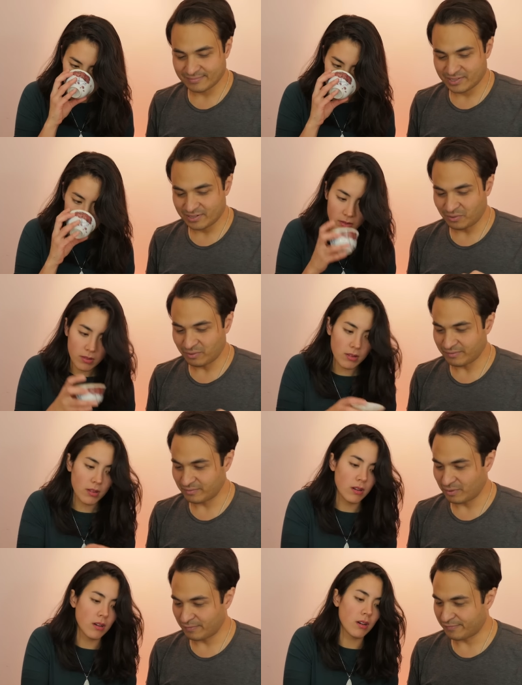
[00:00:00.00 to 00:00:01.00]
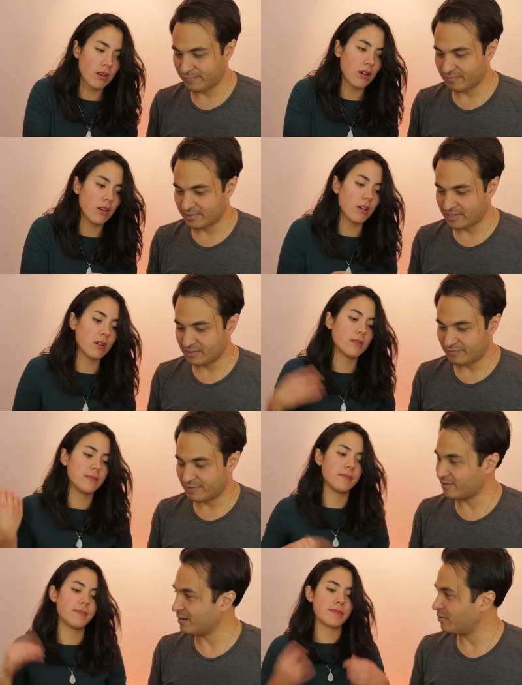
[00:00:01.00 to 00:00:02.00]
Speaker 1: do you know what, ah. what, Can you
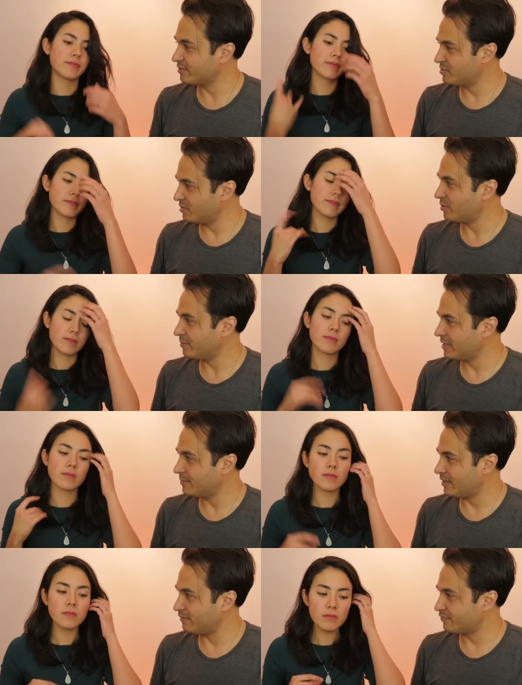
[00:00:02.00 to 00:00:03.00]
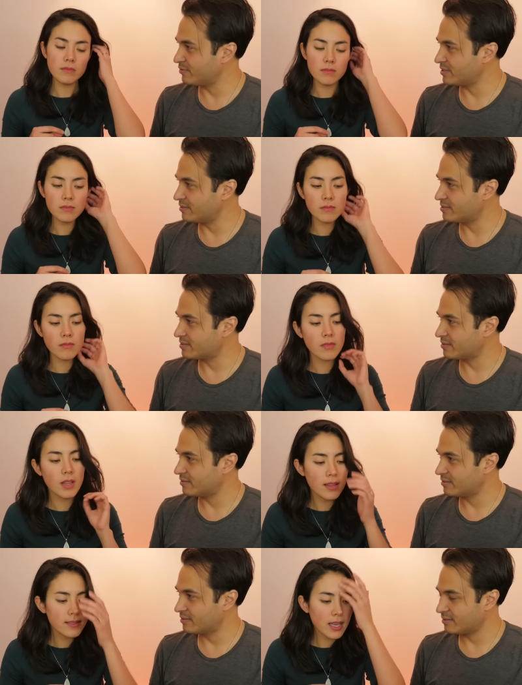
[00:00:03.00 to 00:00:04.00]
figure out what? Do you know what I mean about fruitiness?
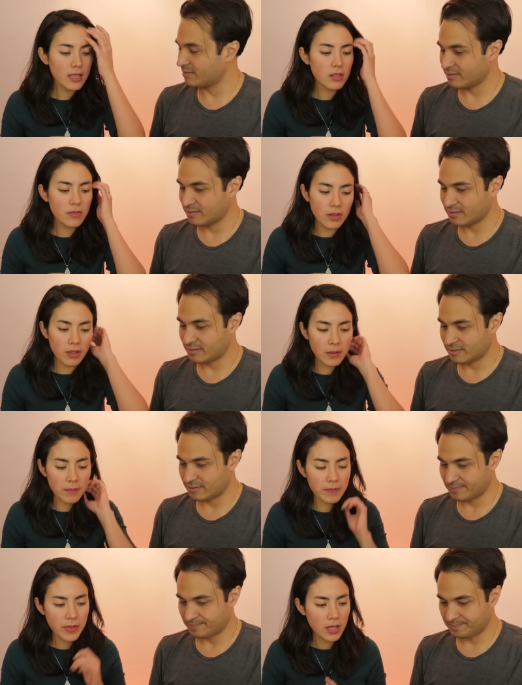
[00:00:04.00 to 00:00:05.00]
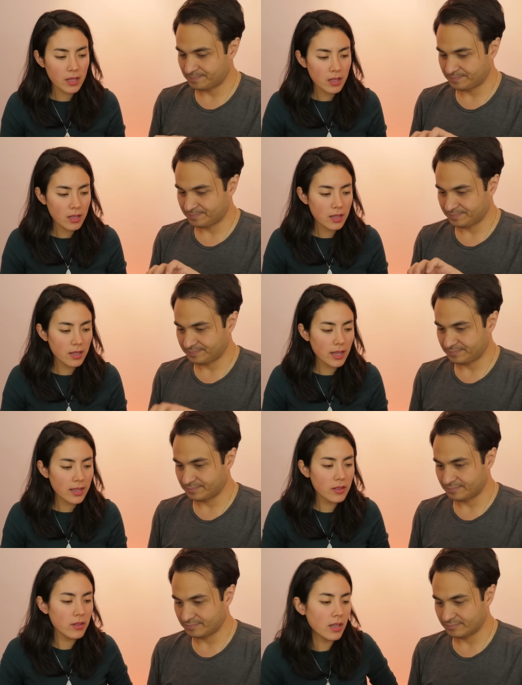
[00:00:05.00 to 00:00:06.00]
Speaker 2: It's kind of um,
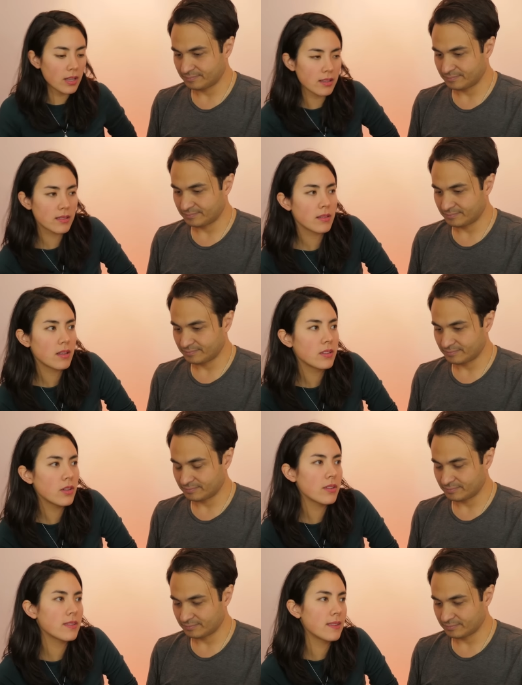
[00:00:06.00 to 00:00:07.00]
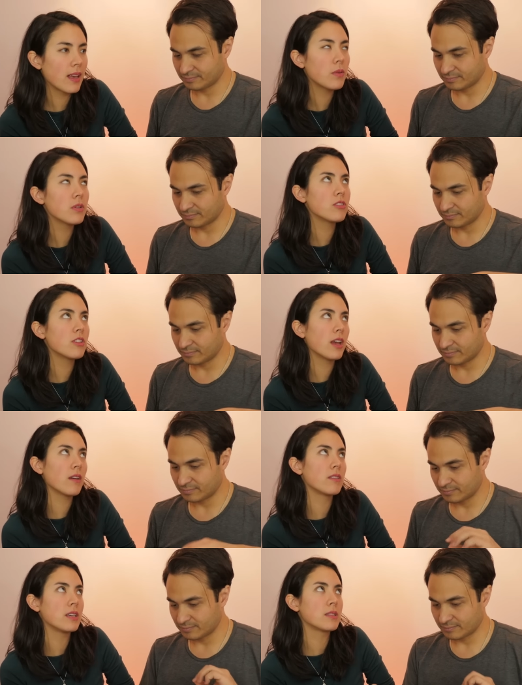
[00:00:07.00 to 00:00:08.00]
like not like not sour
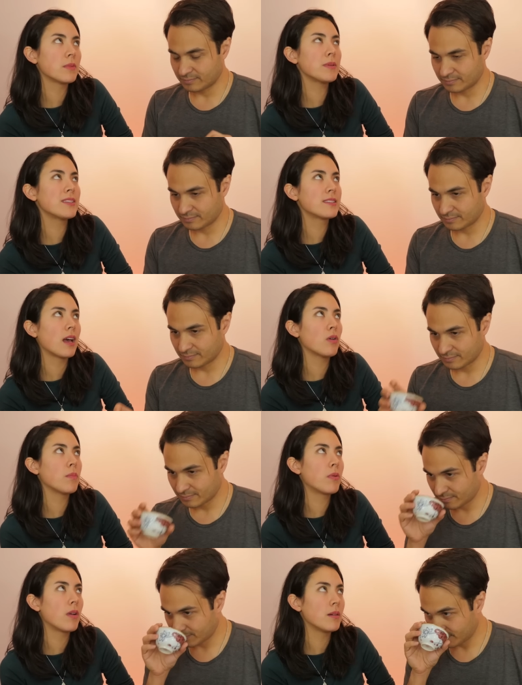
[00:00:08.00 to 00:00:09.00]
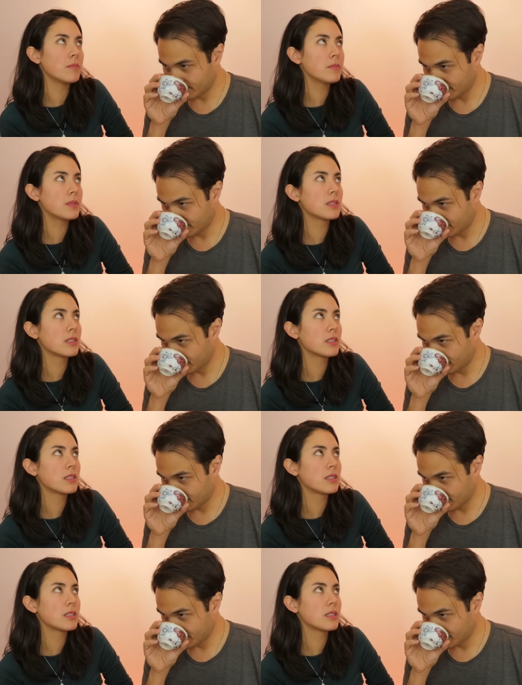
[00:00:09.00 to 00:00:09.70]
cherries, maybe sour plums.